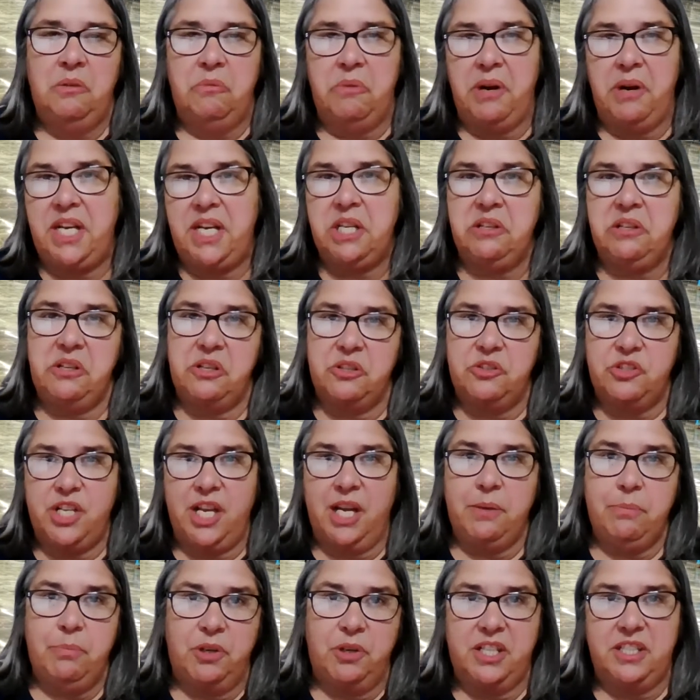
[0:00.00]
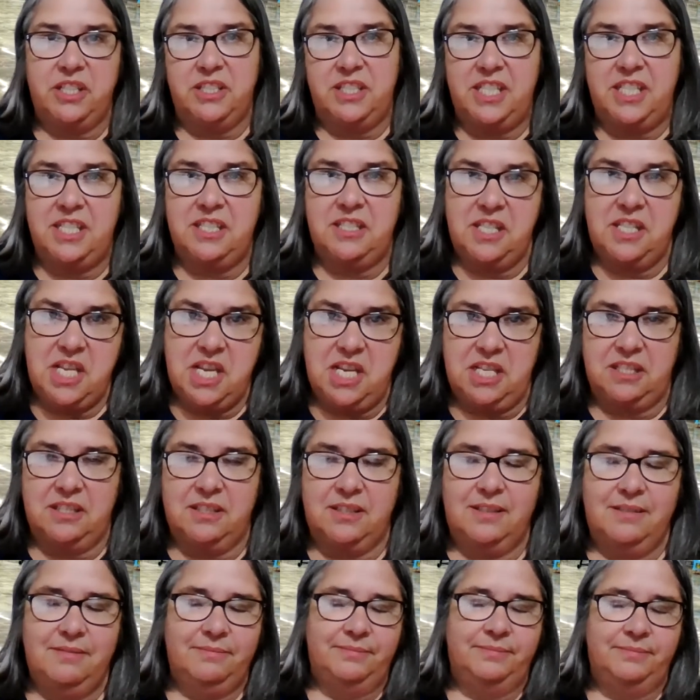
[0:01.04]
Wait till your checkbook sees
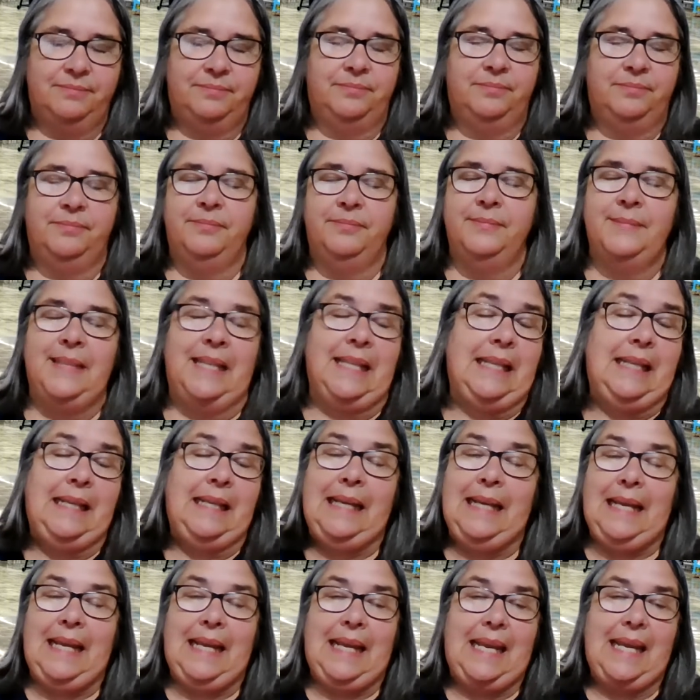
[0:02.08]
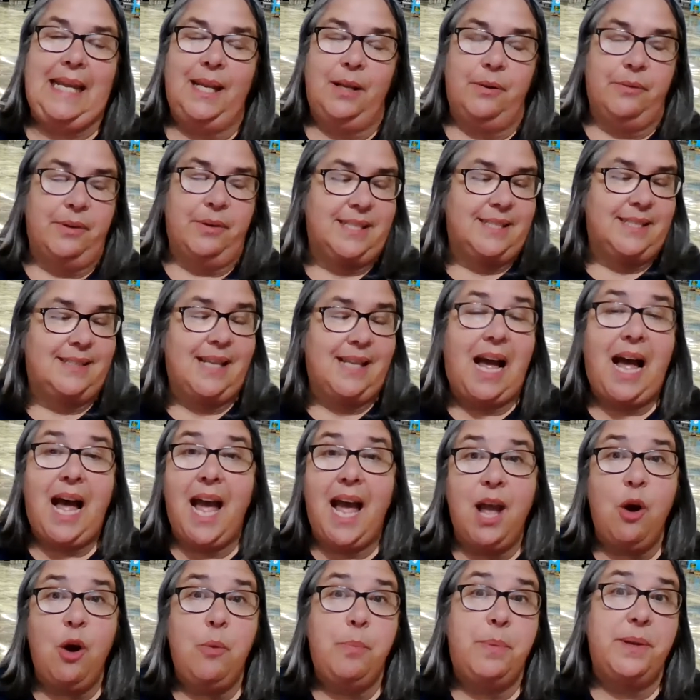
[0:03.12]
this. Anyways,
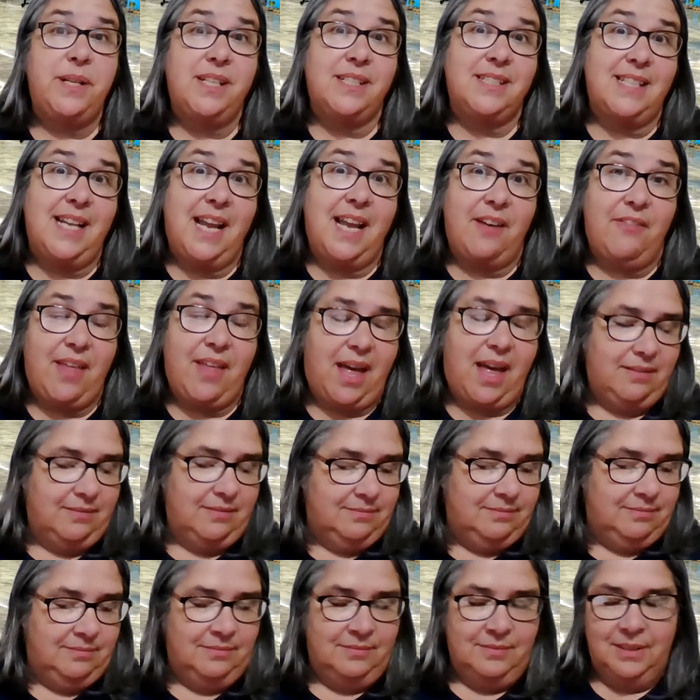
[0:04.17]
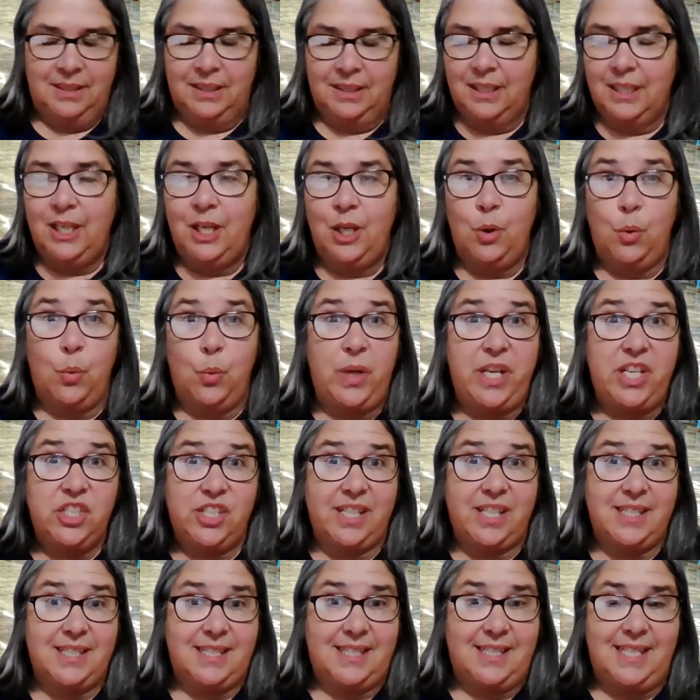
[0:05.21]
I hope it doesn't have that. We
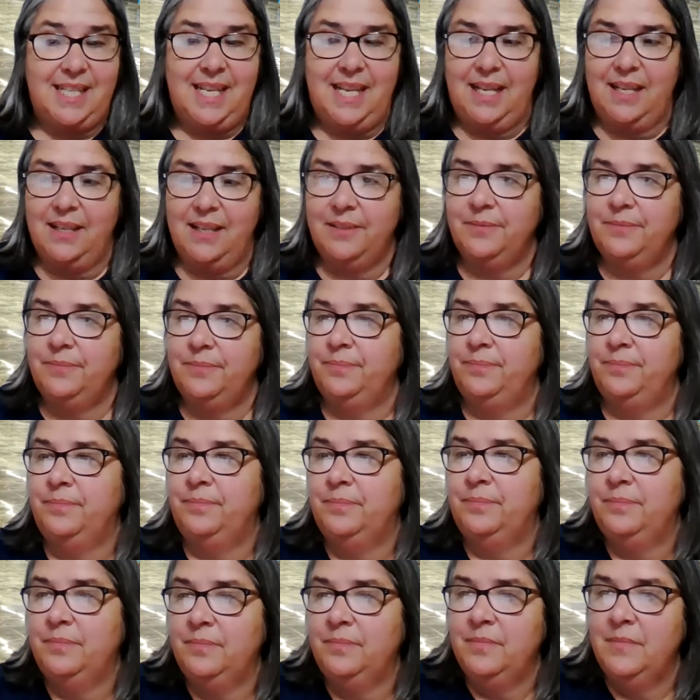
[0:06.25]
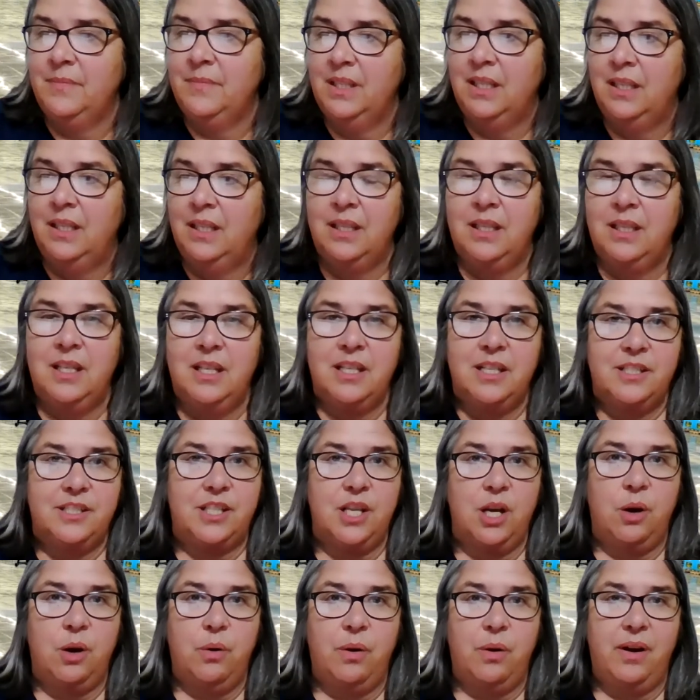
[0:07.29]
shall see.
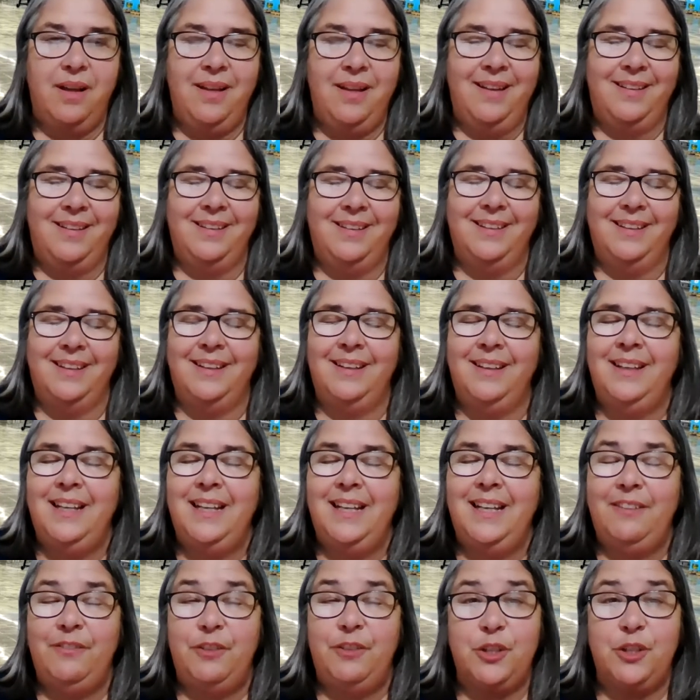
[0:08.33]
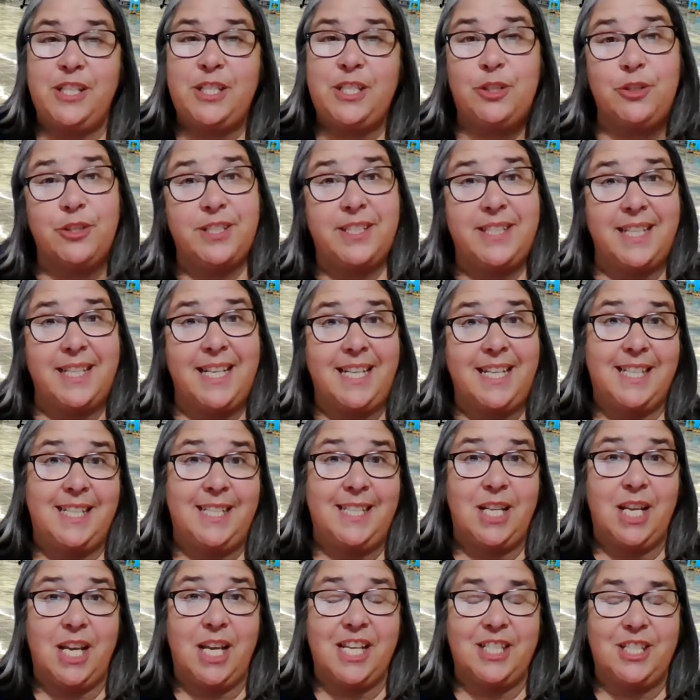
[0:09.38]
So if you're interested
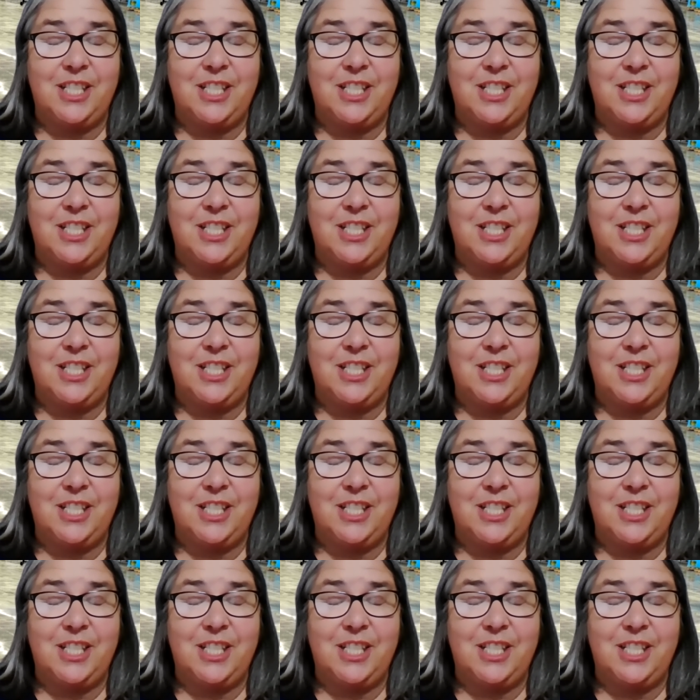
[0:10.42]
in